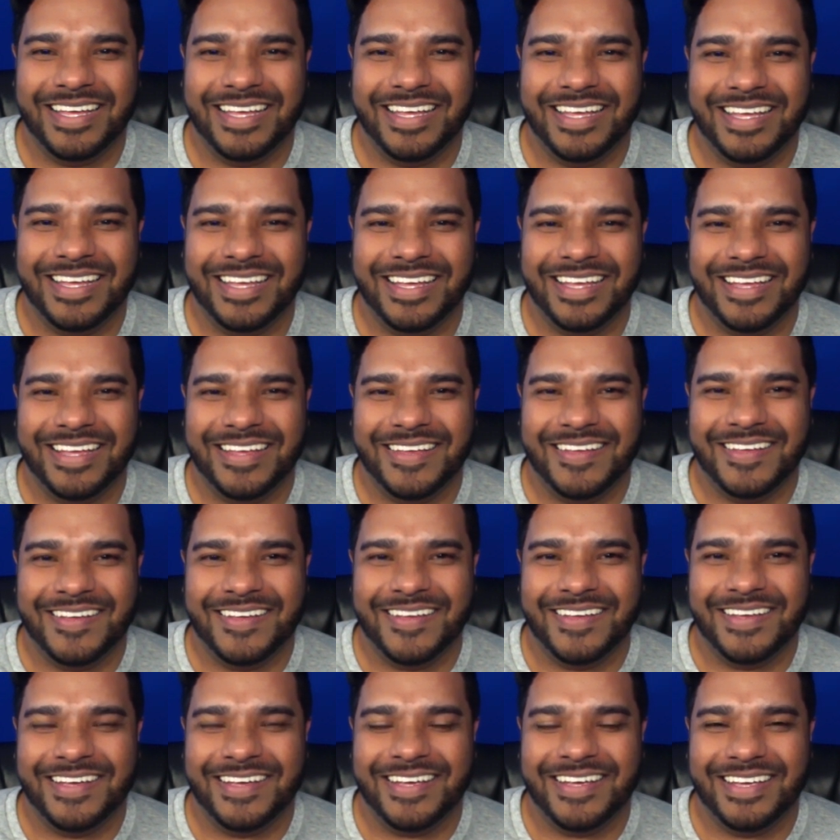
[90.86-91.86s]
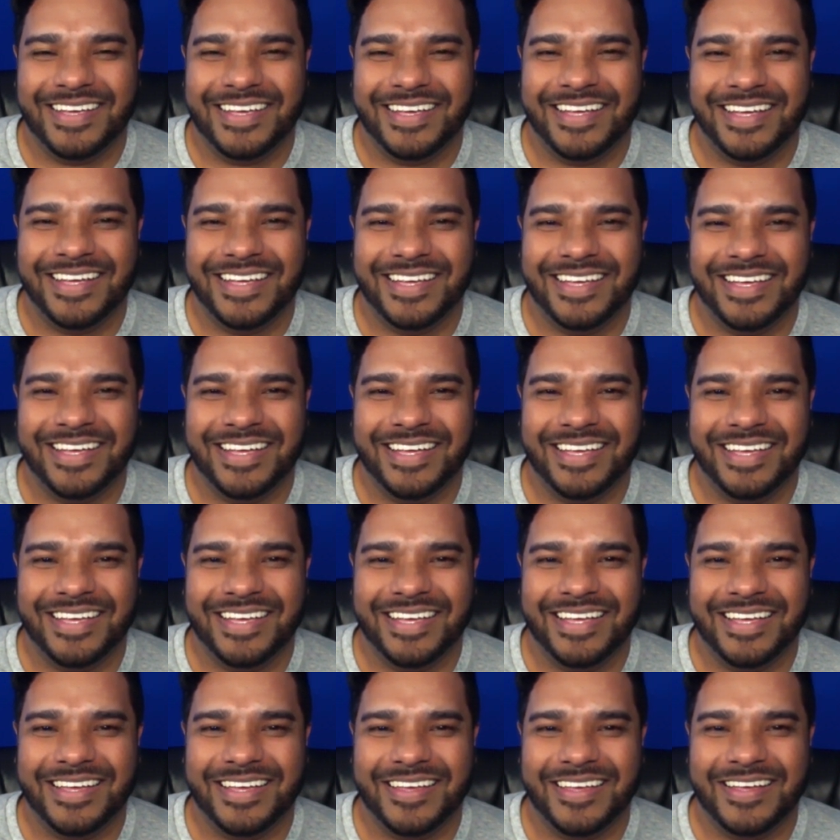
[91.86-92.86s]

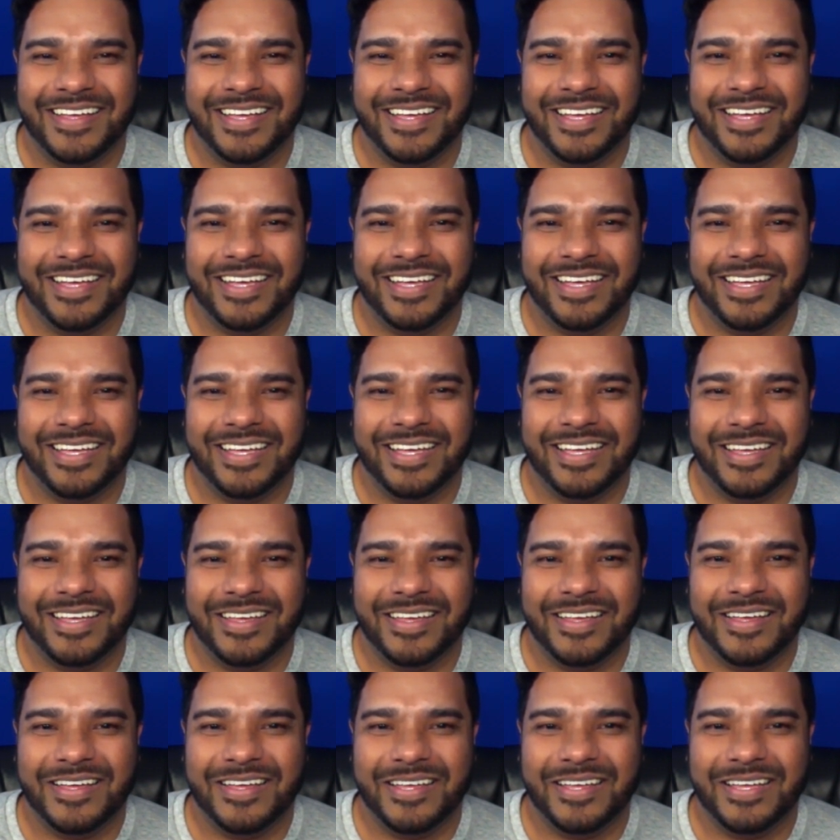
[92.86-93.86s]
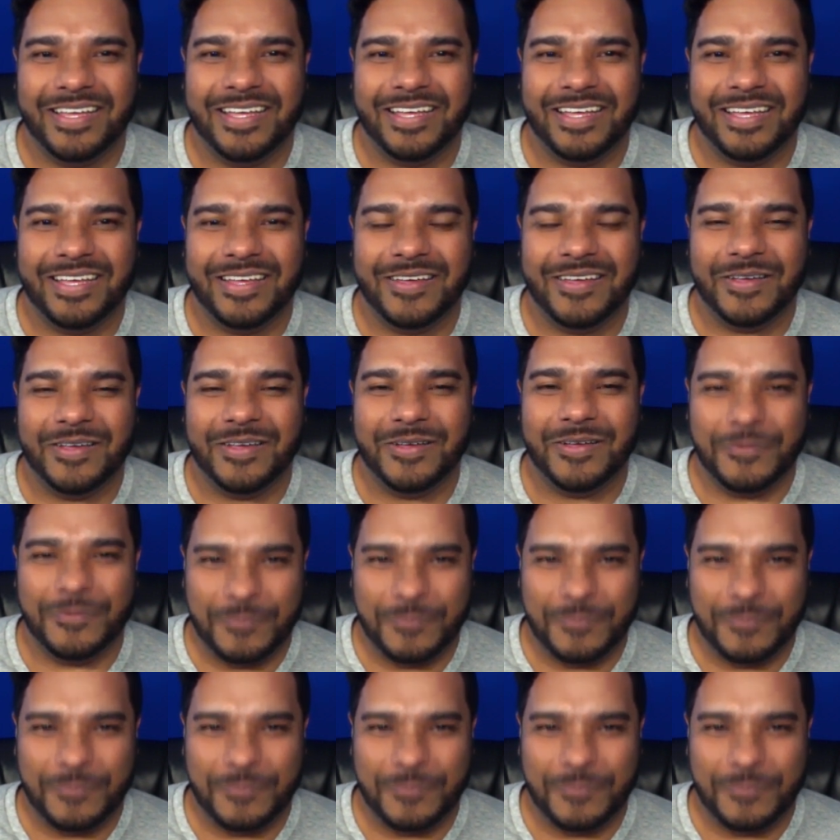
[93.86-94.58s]
No words are spoken by the person on screen.